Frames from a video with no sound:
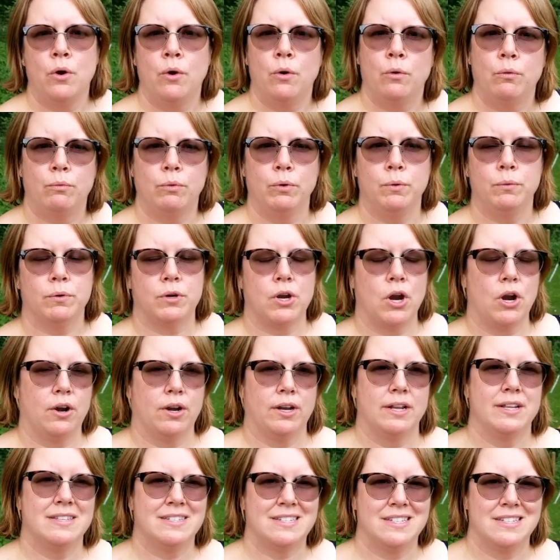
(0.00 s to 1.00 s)
root
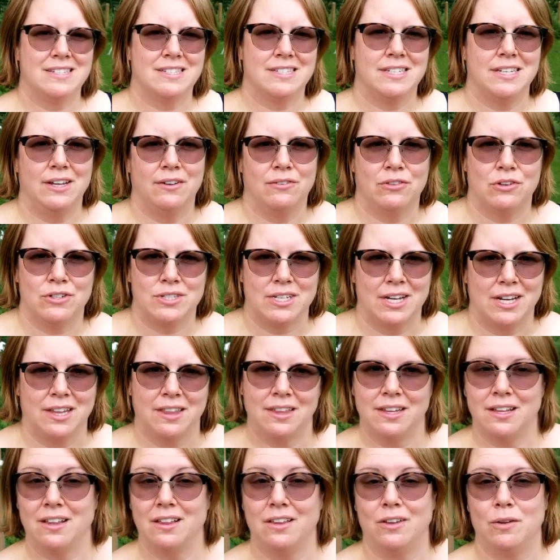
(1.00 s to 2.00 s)
gardens and see if there's anything
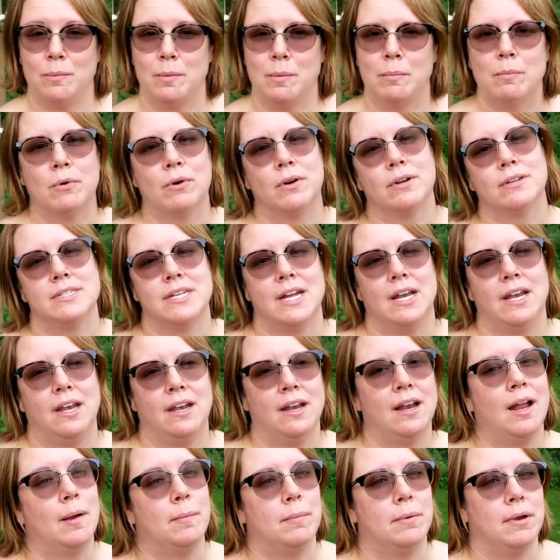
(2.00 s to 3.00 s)
a little bit more exciting
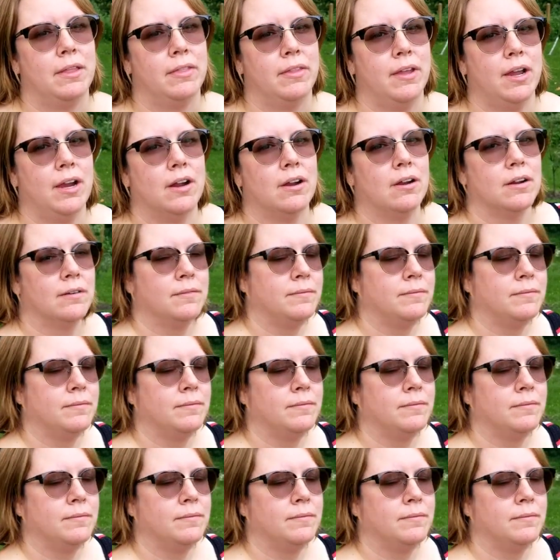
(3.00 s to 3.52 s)
happening there.